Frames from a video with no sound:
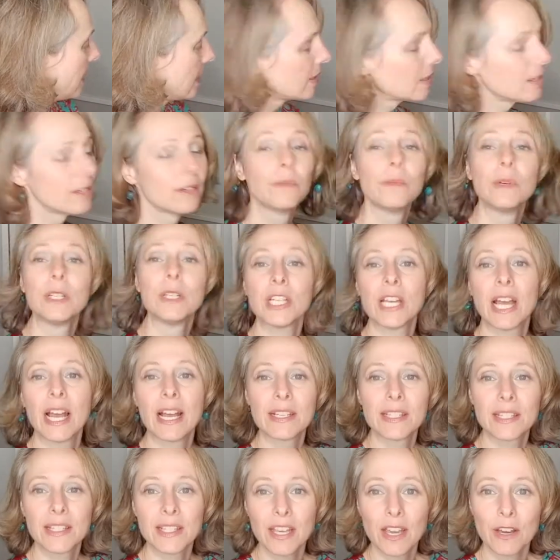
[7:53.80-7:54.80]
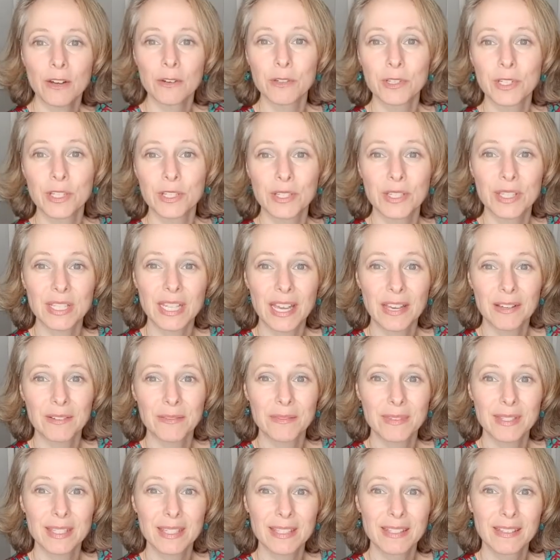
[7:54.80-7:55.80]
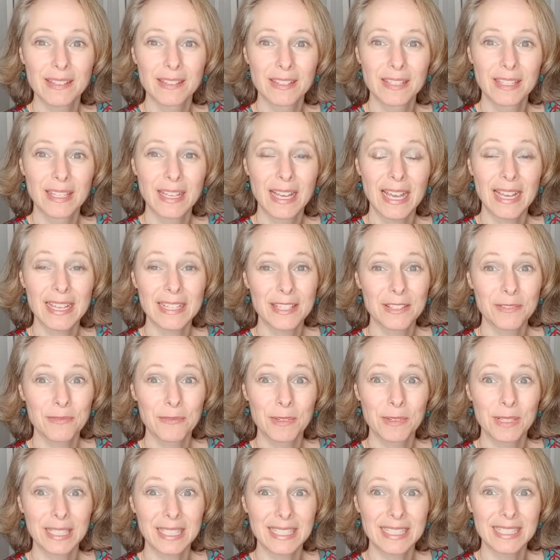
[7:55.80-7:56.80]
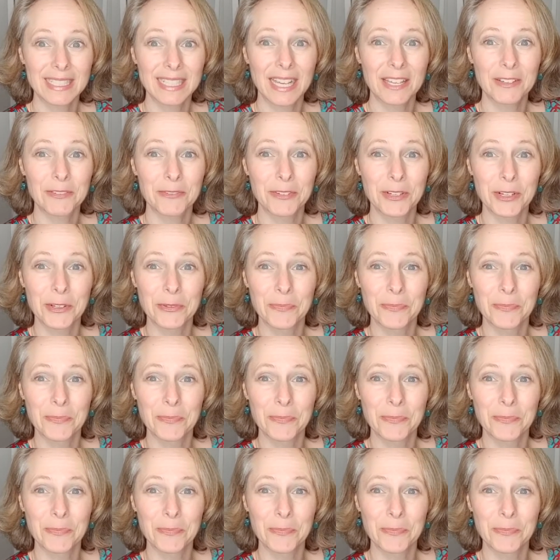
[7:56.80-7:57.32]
Which has the ocean sounds. It's really delightful.